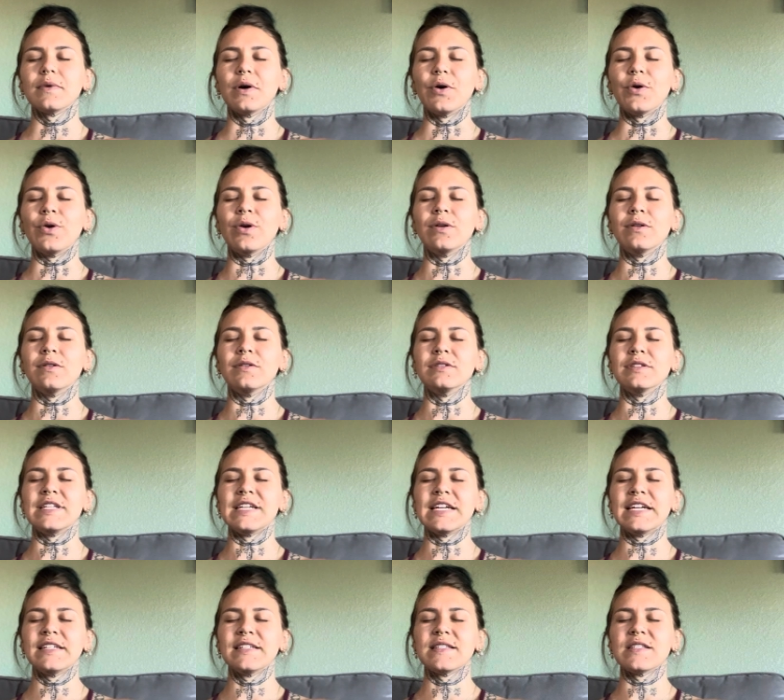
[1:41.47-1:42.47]
Hold
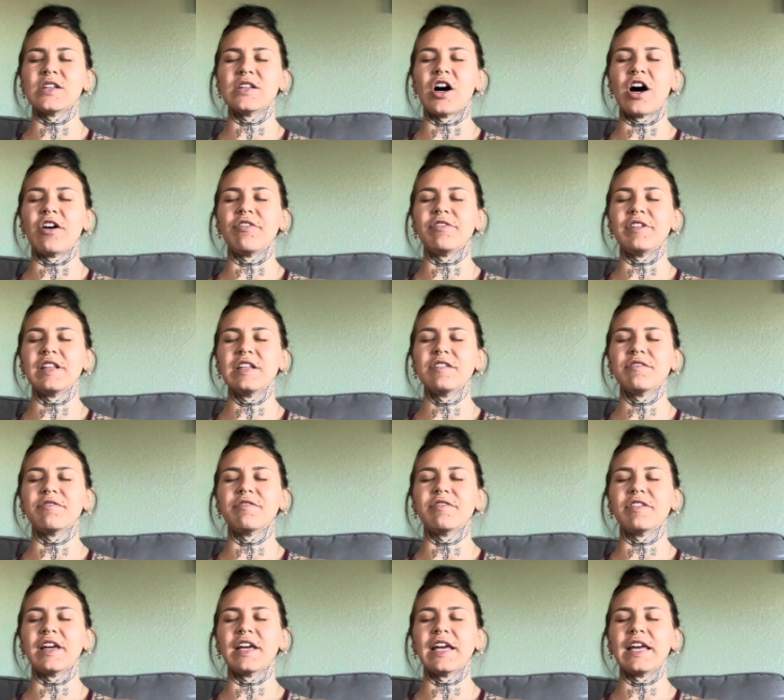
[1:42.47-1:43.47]
it, soften the
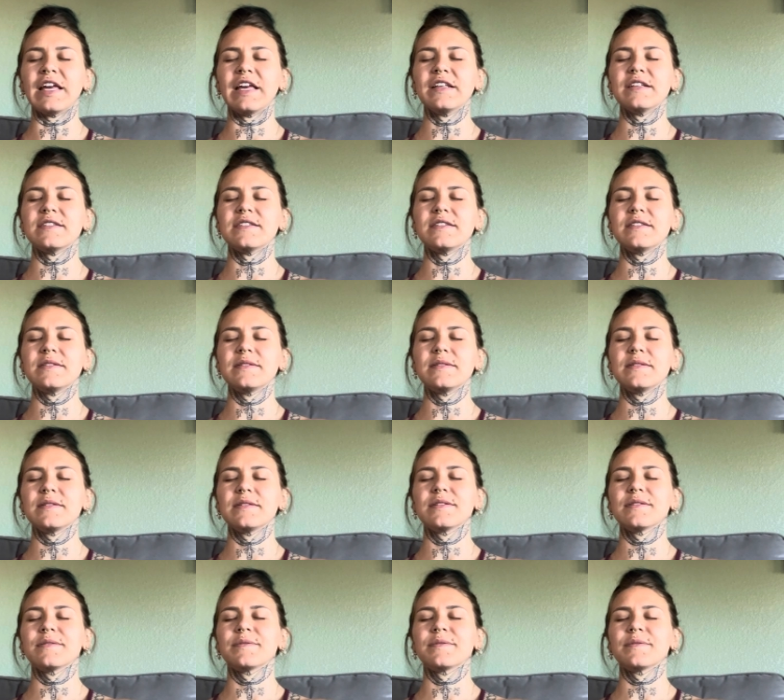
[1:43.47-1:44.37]
face.